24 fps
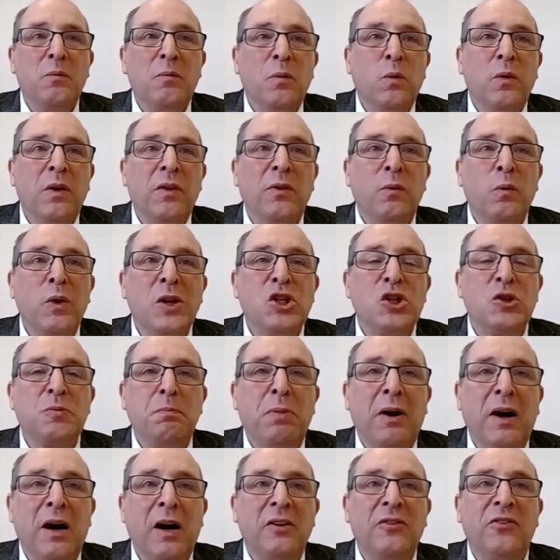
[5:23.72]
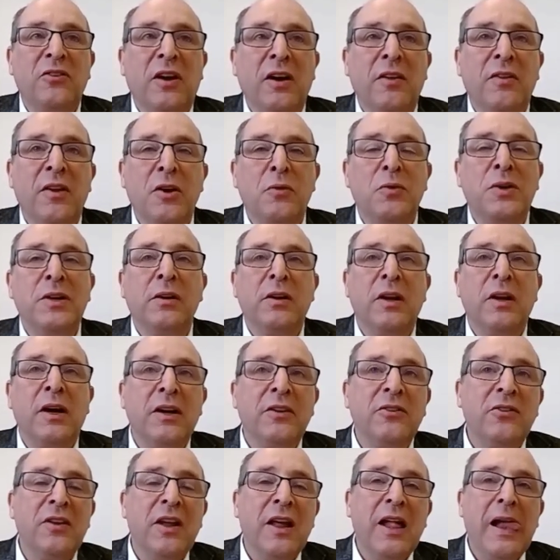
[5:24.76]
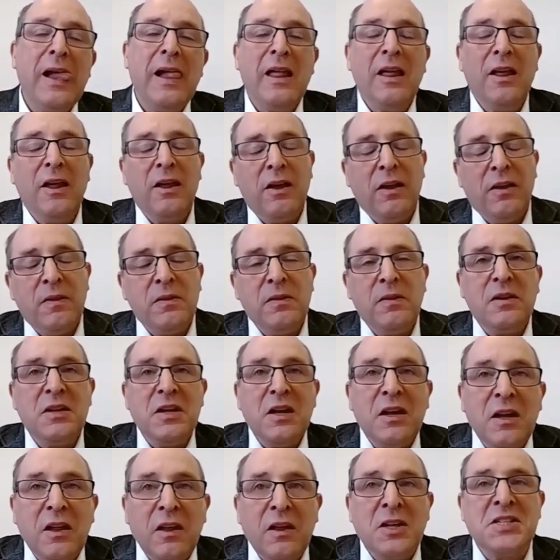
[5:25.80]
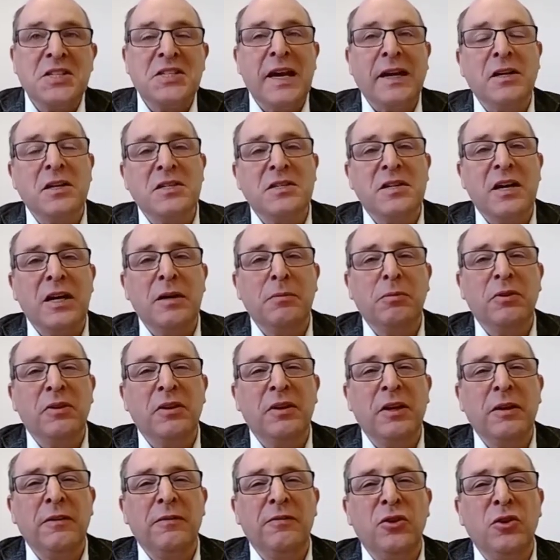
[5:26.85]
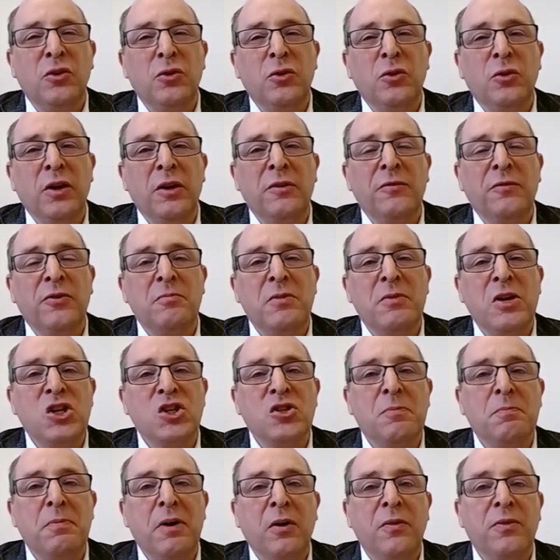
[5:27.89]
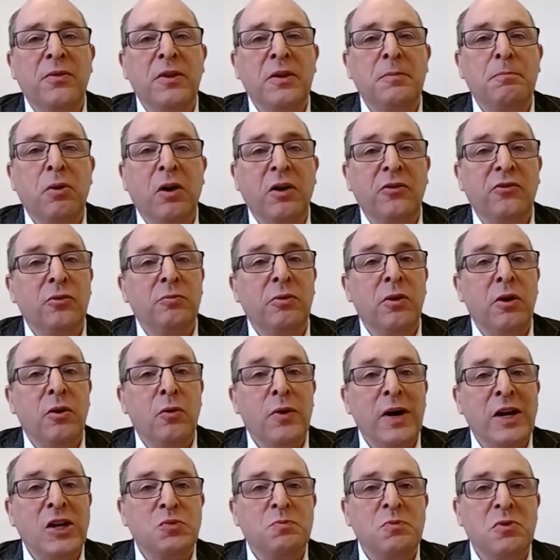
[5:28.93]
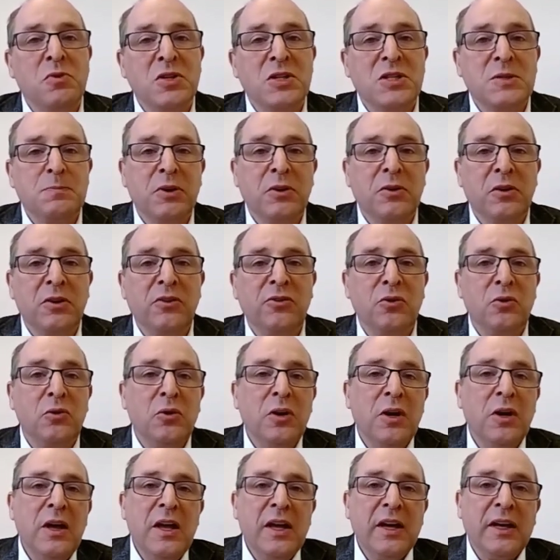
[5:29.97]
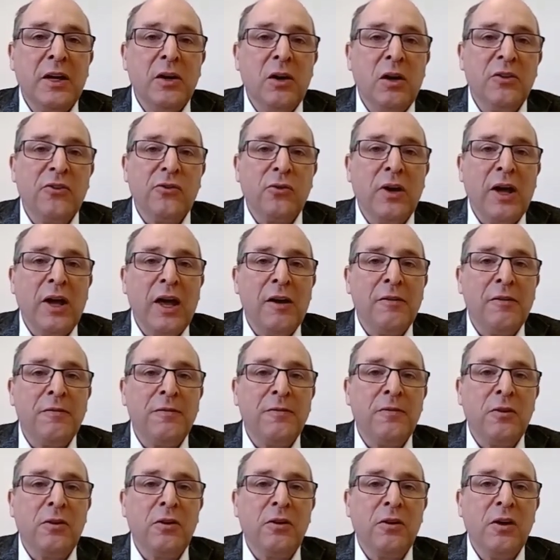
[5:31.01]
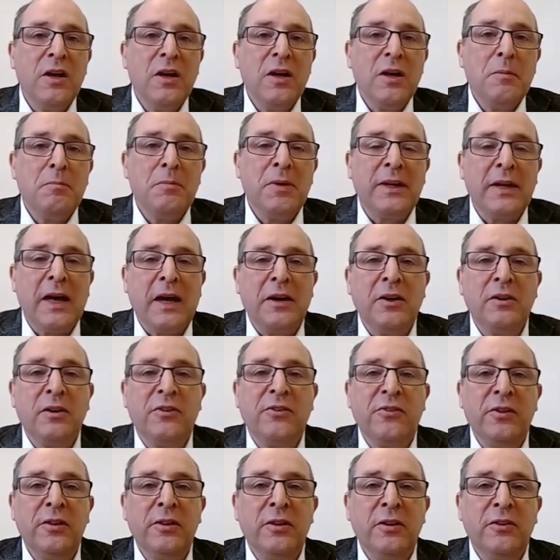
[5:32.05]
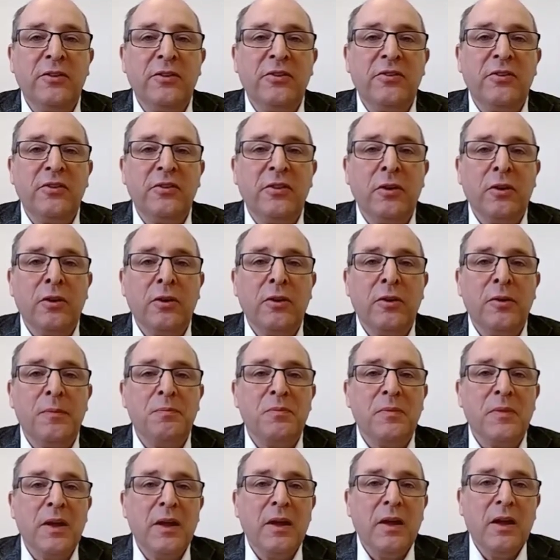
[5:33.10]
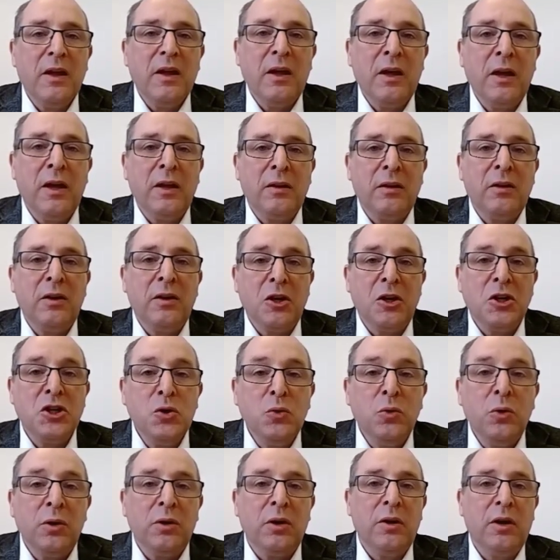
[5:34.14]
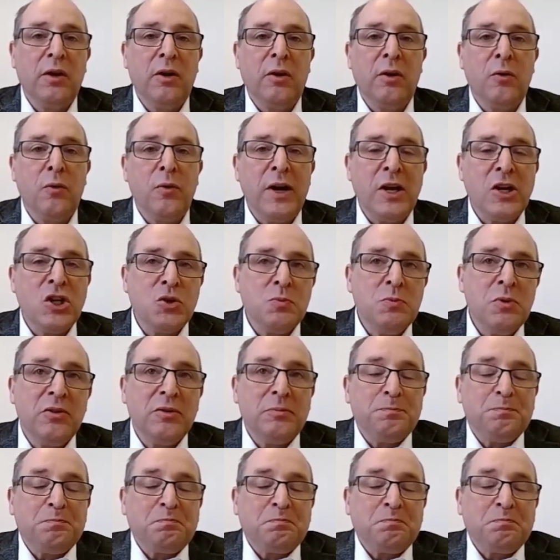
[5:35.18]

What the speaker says: with which parts are they realized. A second table gives you information about the possible arrangements, because you can also have mechanical seals in a dual arrangement.